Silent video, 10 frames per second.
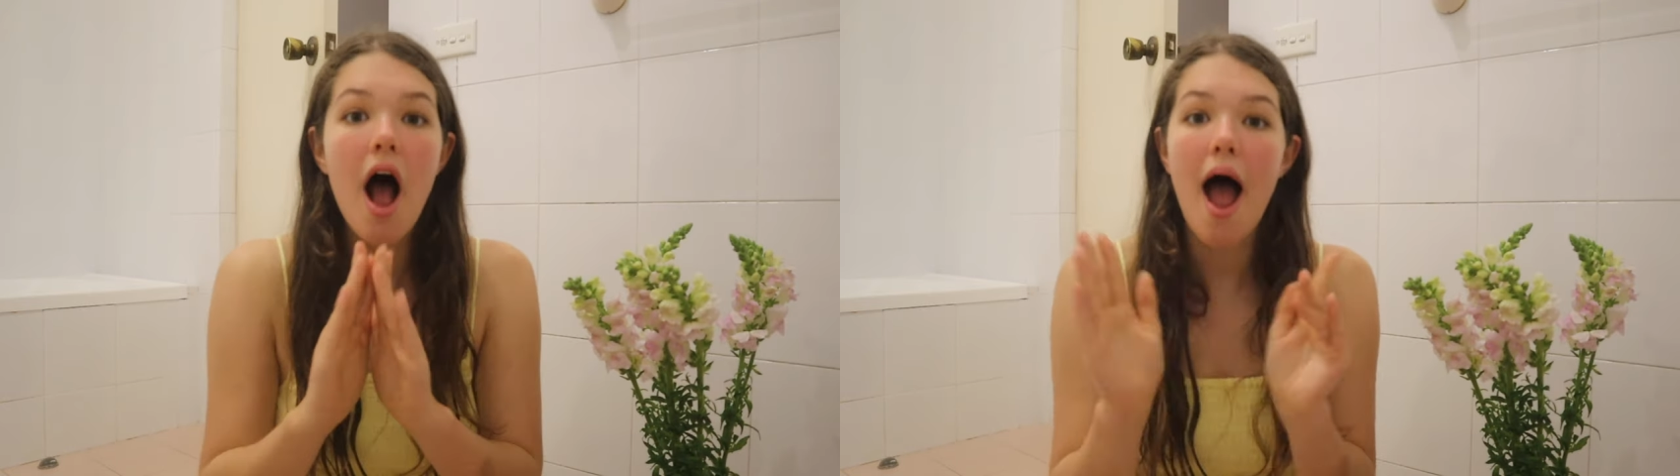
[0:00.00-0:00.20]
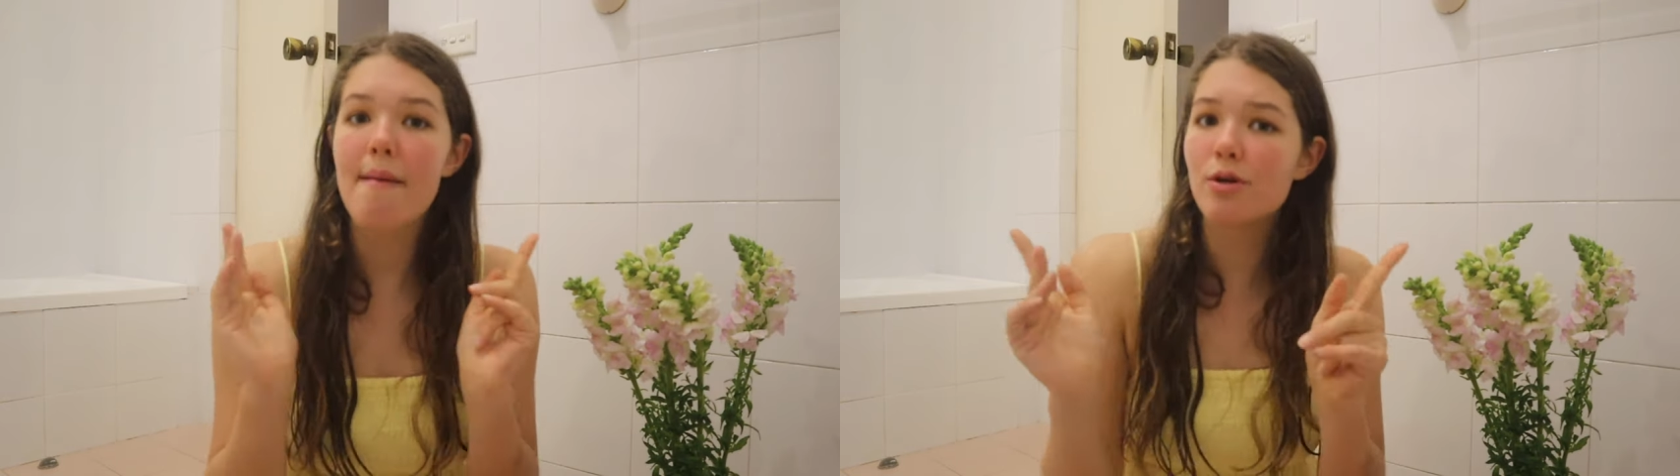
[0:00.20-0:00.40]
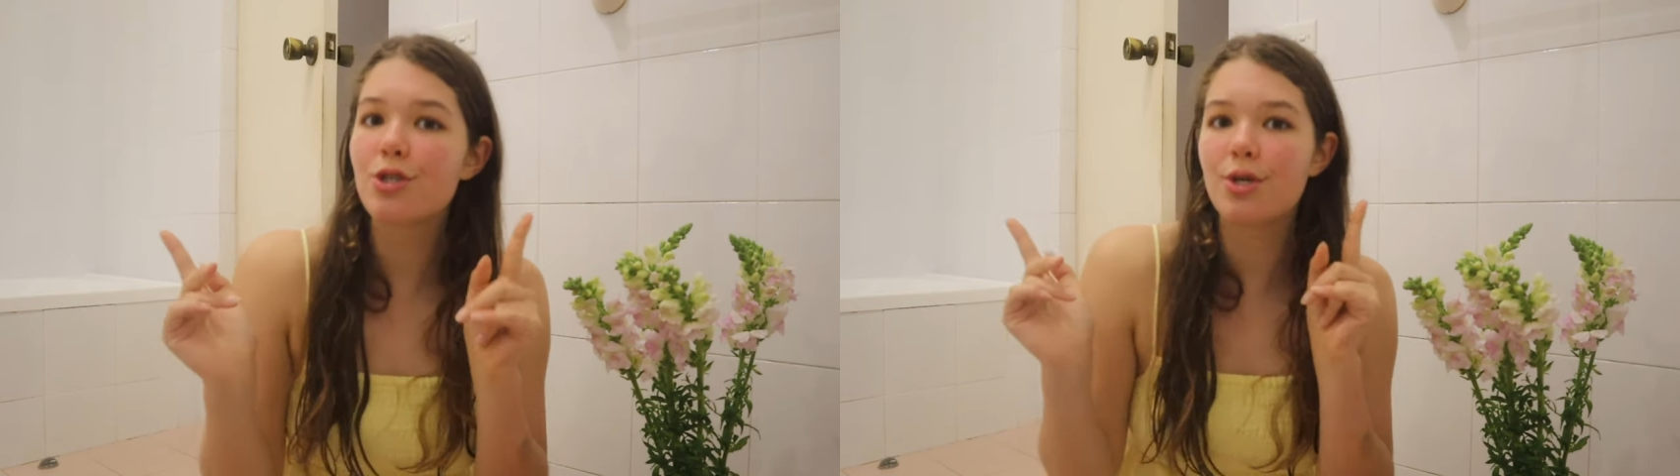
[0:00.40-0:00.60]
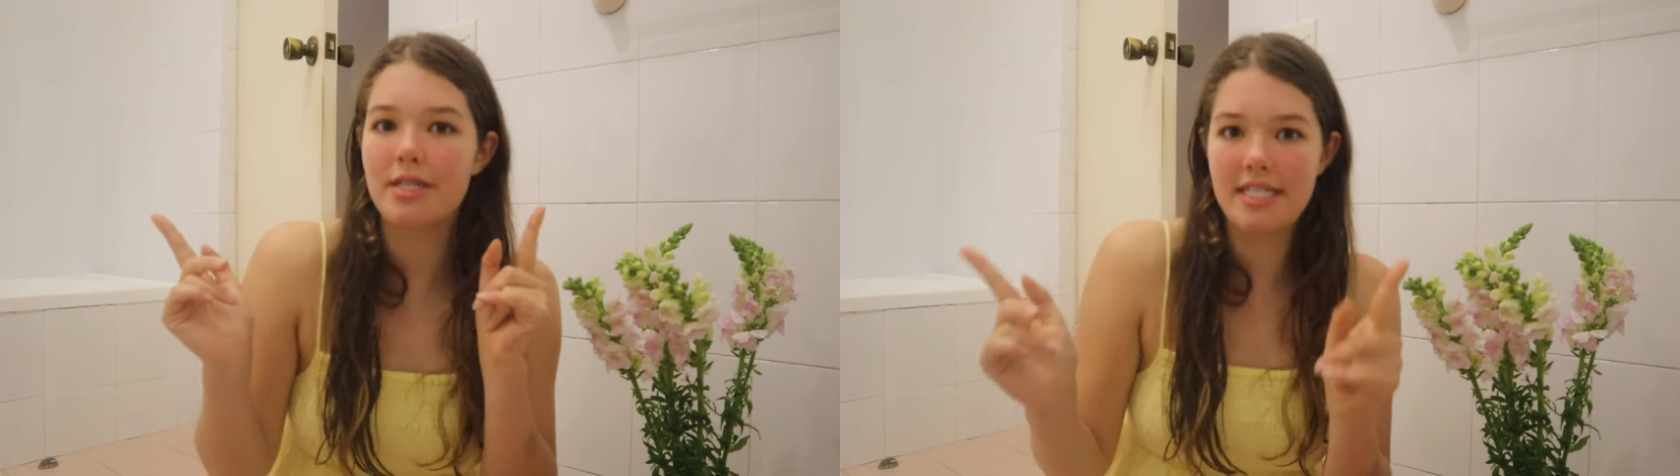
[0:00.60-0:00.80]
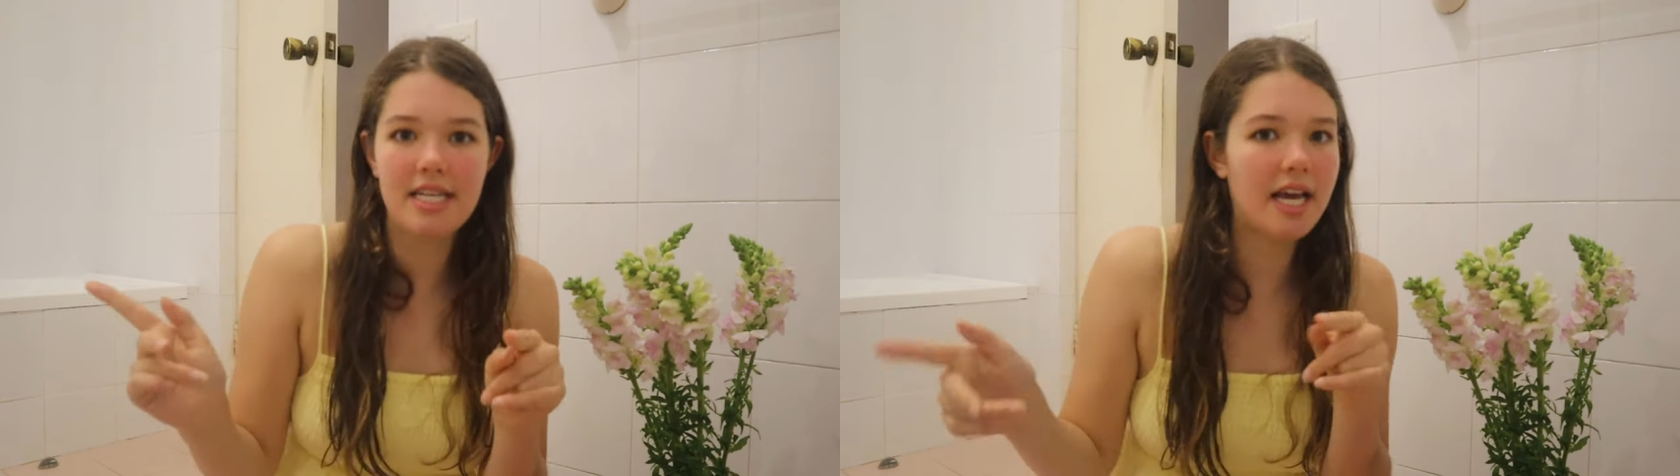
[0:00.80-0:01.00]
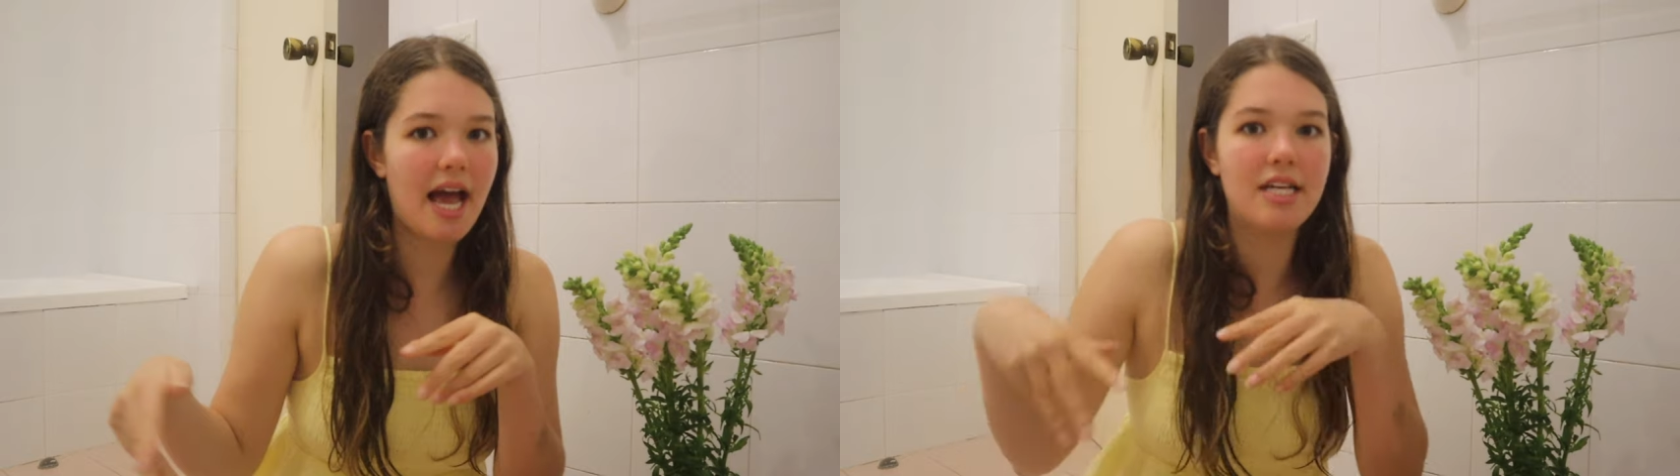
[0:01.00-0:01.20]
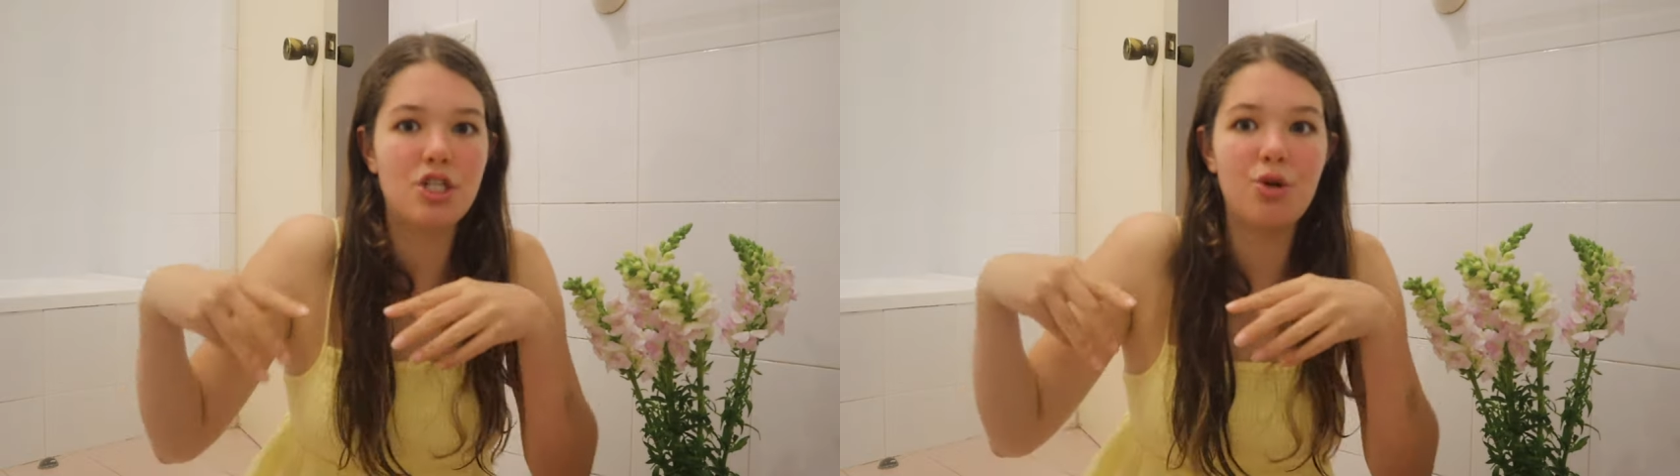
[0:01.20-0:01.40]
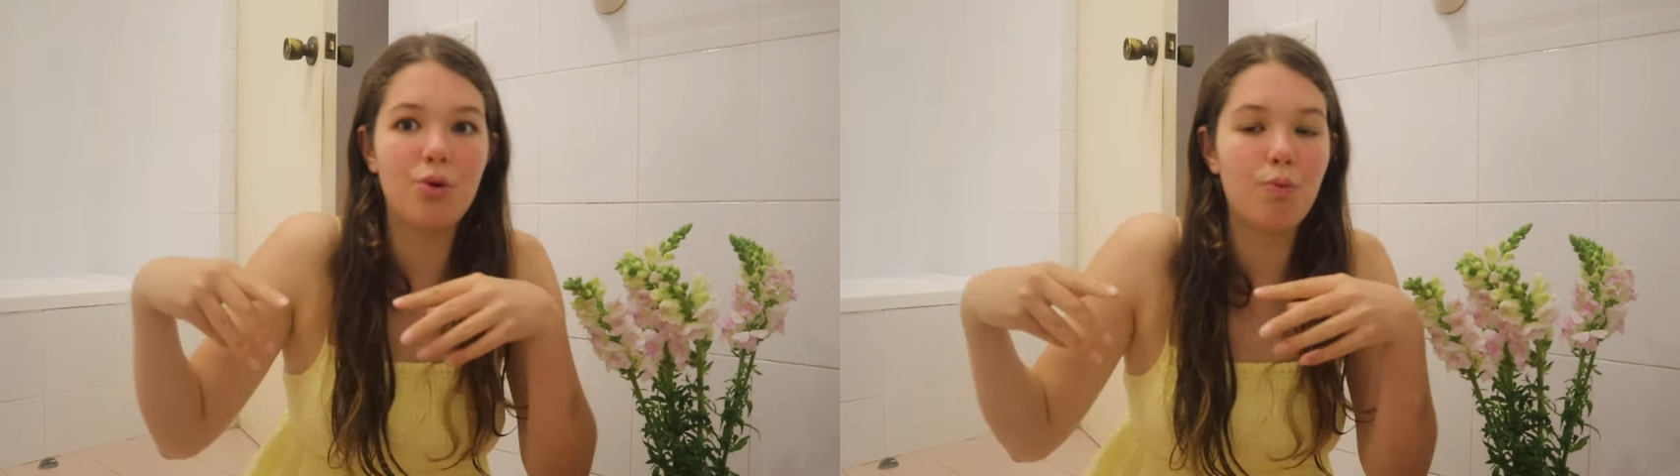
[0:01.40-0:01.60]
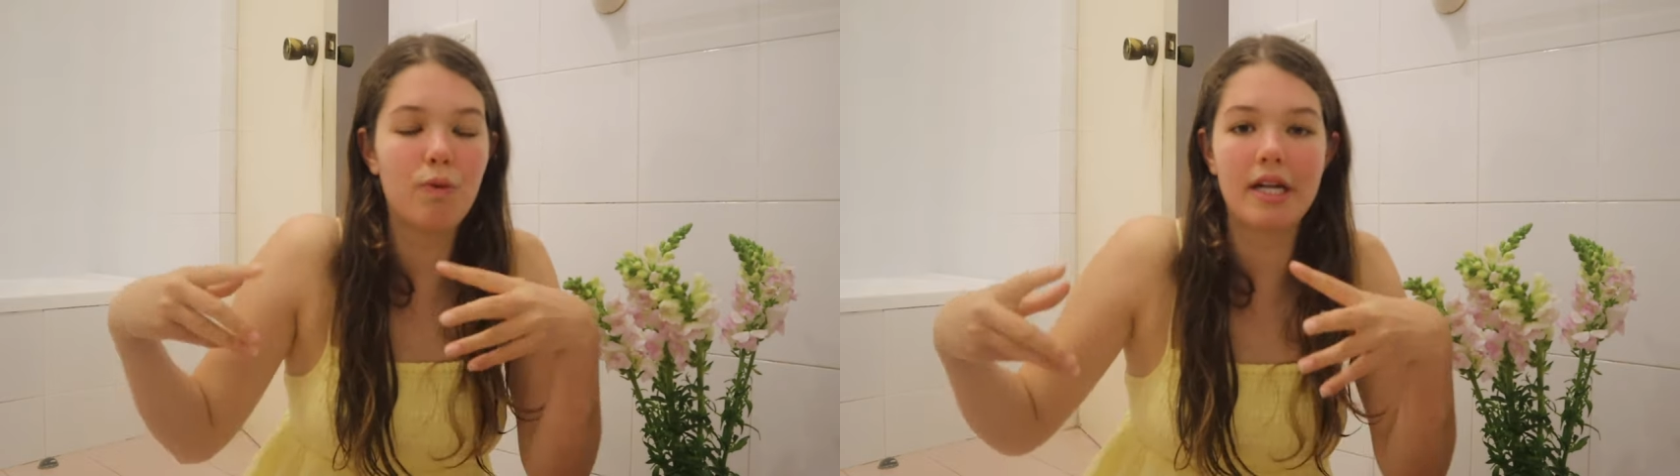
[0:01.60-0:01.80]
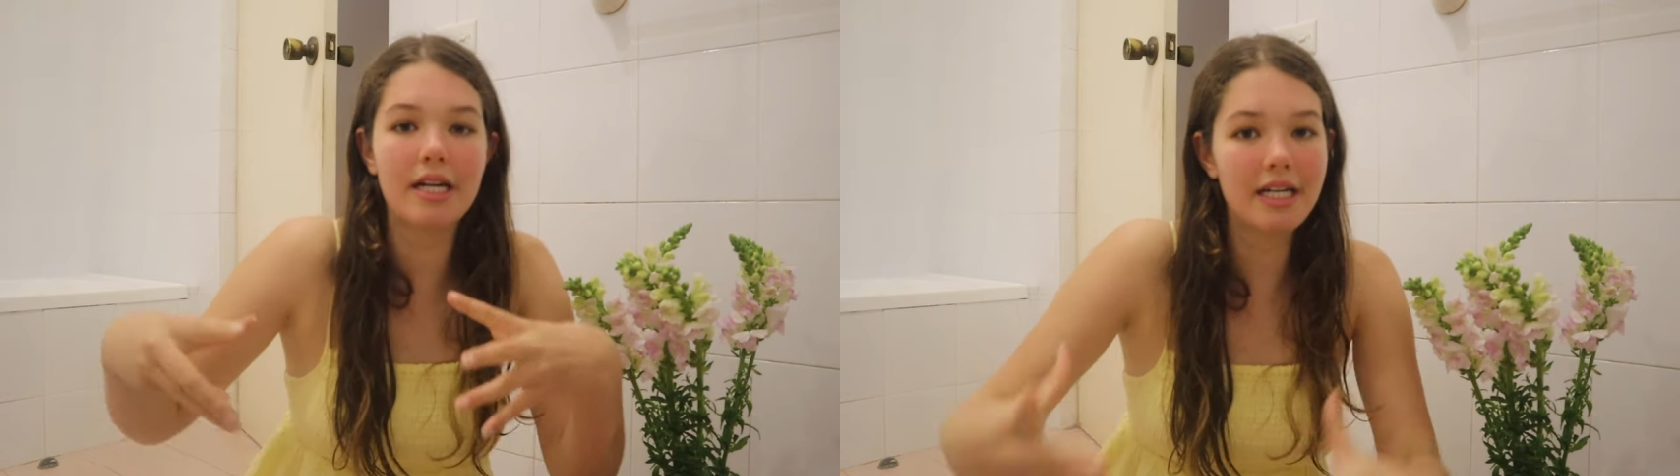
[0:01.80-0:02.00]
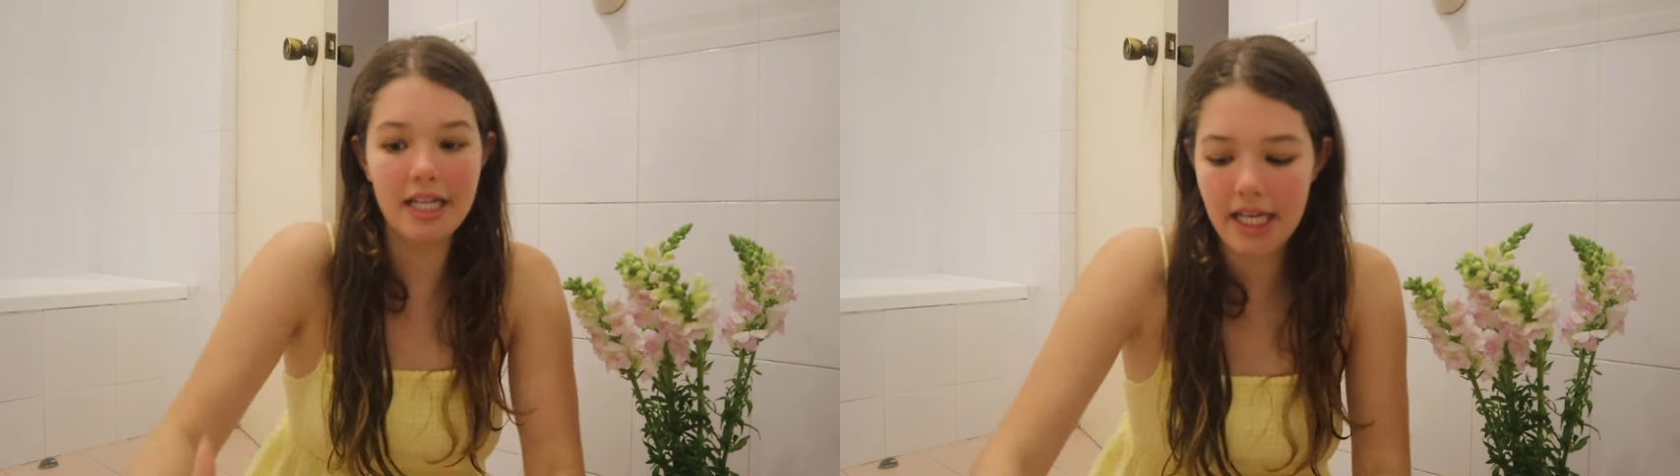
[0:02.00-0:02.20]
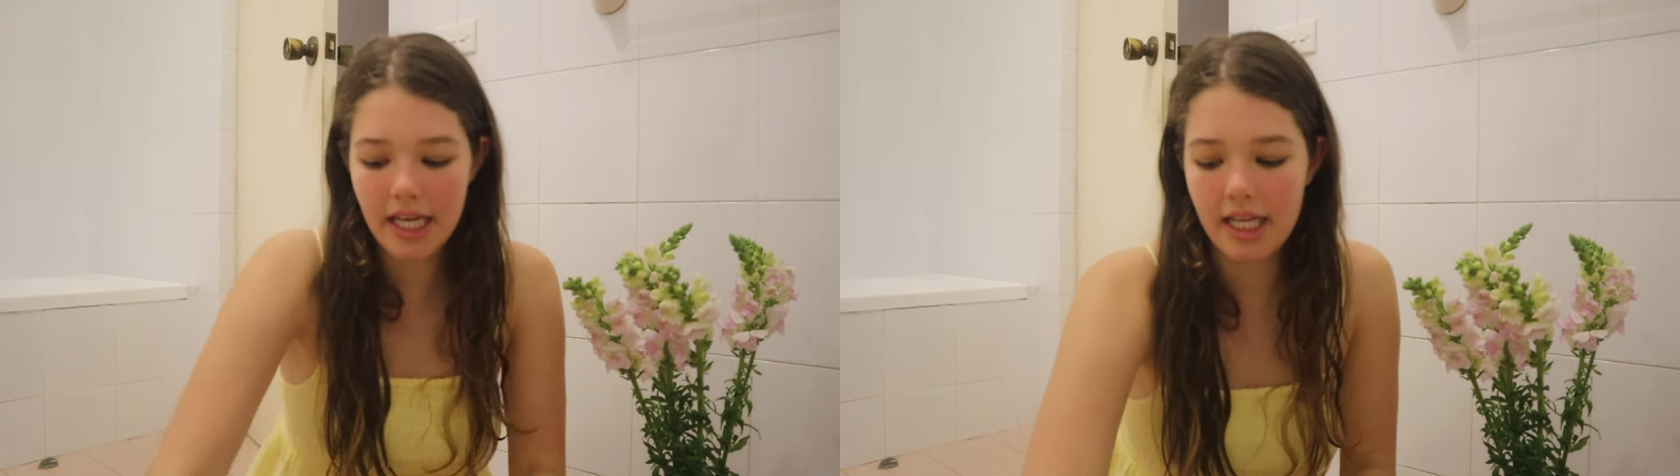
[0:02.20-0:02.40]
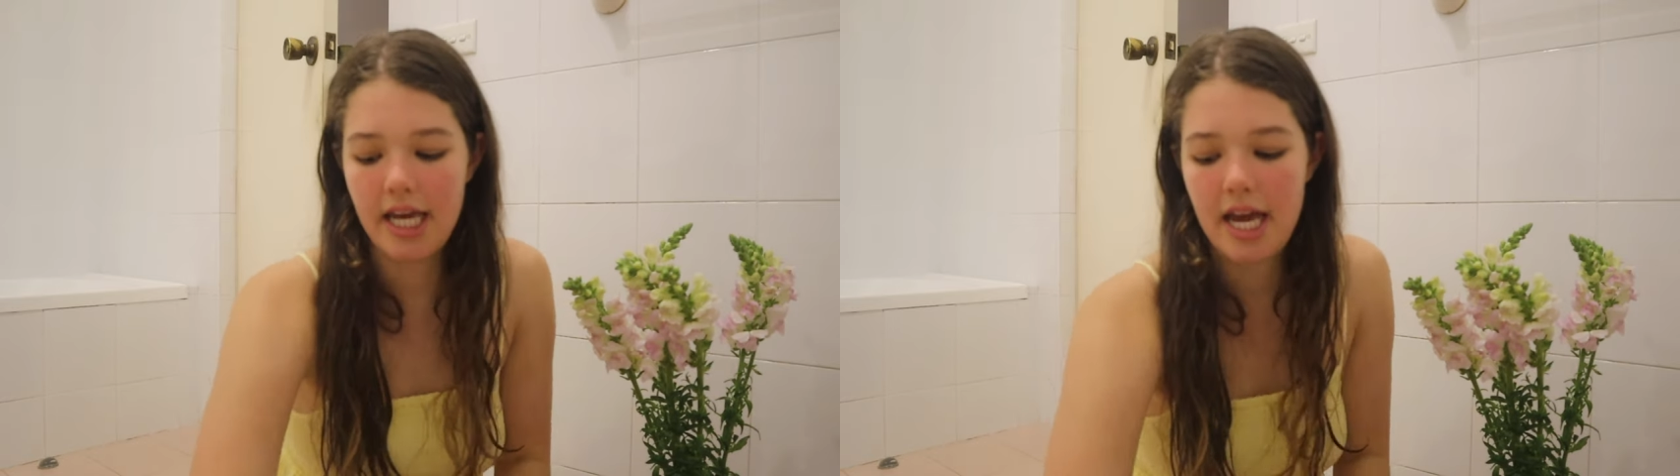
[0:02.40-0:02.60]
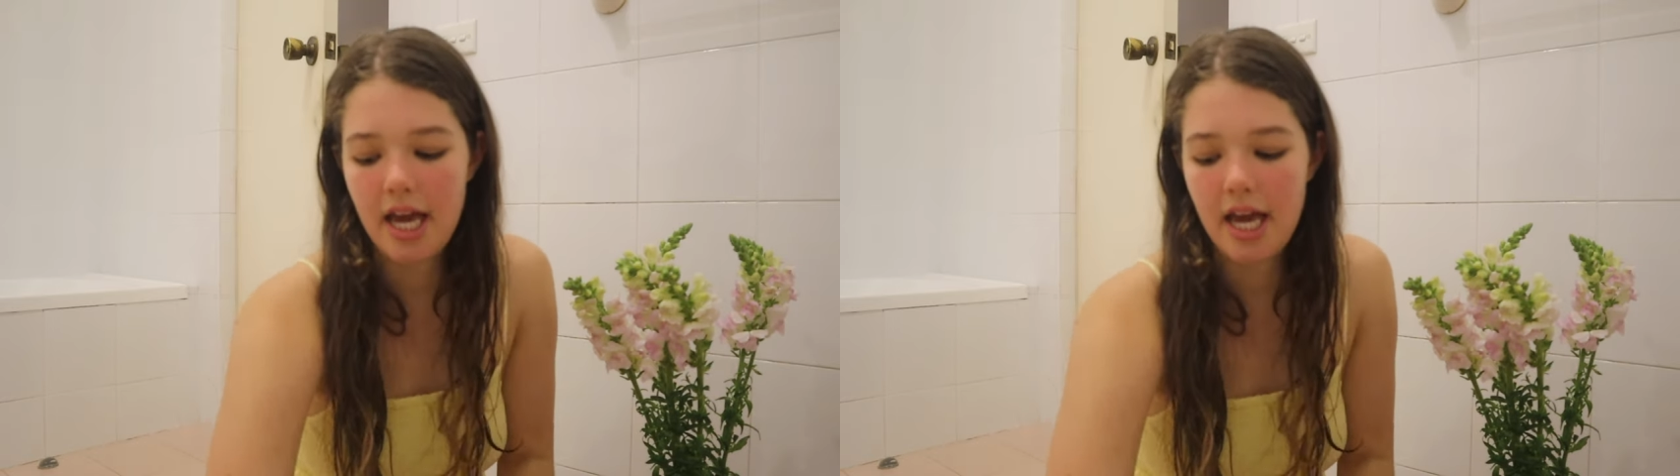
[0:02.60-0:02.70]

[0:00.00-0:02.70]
I'm also sick, as you can clearly